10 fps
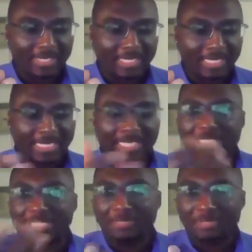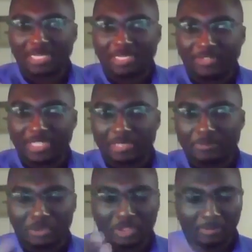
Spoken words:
it seems like a very simple job.